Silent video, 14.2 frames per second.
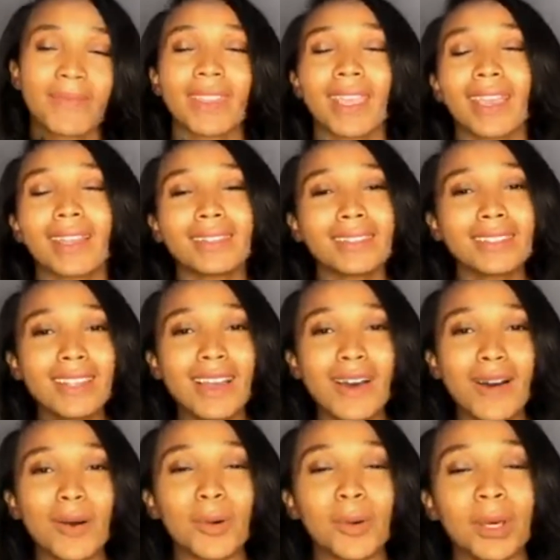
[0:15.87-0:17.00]
And
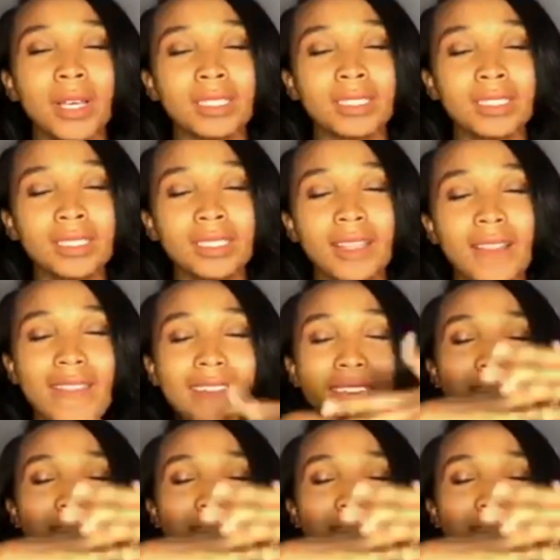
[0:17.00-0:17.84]
so, the